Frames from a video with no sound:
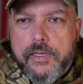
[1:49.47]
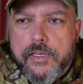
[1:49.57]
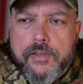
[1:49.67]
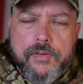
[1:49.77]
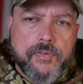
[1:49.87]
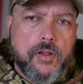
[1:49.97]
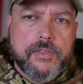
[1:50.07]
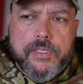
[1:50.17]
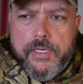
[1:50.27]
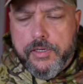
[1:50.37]
You know, you've all
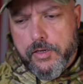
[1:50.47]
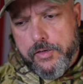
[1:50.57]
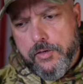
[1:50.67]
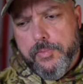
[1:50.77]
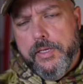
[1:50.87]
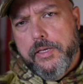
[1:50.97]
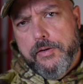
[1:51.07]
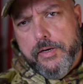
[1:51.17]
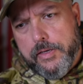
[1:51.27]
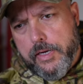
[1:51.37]
seen it. Uh, nobody, you're
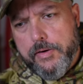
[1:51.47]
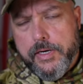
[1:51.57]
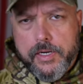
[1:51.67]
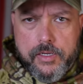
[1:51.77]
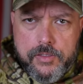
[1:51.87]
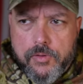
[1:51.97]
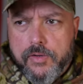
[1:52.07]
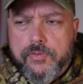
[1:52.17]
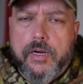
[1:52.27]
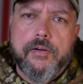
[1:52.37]
not carrying a gun
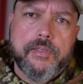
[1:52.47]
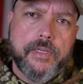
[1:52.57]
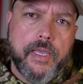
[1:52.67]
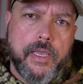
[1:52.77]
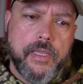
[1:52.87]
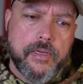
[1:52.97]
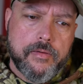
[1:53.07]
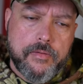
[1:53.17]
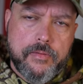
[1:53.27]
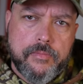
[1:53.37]
24 hours a day
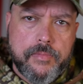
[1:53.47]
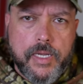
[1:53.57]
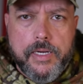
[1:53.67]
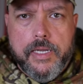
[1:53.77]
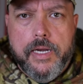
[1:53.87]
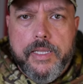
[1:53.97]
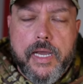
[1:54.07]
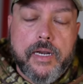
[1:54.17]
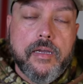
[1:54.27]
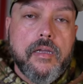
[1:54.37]
and yada, yada,
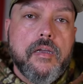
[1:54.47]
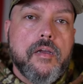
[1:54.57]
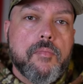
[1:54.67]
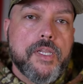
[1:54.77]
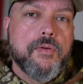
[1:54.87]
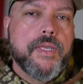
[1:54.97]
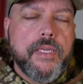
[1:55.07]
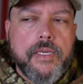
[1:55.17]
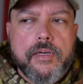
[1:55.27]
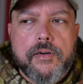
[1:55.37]
yada. But you
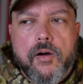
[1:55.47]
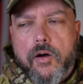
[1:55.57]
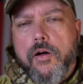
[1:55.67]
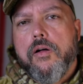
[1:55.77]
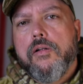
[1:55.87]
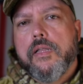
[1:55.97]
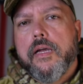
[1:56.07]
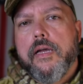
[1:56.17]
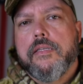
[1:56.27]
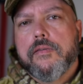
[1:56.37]
hear all
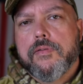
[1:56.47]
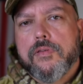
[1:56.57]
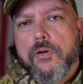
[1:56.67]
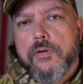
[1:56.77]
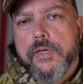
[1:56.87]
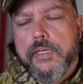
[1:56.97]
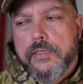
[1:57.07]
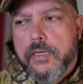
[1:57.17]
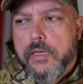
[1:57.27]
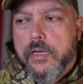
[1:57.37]
kinds of
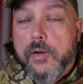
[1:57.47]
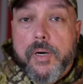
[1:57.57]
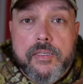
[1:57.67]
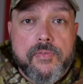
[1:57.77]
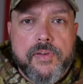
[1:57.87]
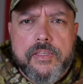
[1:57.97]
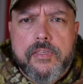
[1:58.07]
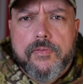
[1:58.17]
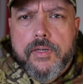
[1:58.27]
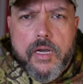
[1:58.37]
stories about
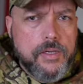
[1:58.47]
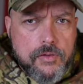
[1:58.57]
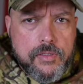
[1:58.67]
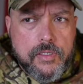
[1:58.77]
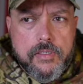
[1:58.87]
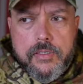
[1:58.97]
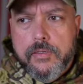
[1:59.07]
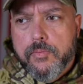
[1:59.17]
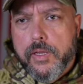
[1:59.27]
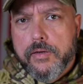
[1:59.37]
defensive gun
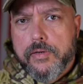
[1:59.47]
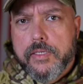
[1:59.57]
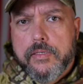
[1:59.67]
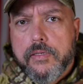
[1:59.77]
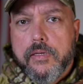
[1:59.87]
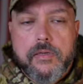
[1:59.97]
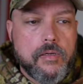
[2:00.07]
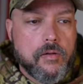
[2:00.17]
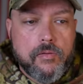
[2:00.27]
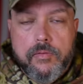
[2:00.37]
uses, whether it's, you
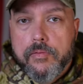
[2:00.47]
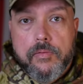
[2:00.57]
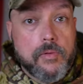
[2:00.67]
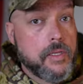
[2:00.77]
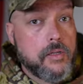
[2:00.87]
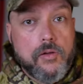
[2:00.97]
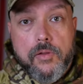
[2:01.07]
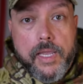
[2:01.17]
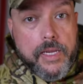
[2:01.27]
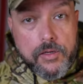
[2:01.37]
know, the little old
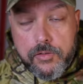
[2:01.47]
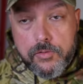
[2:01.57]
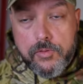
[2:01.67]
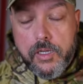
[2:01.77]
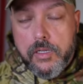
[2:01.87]
lady who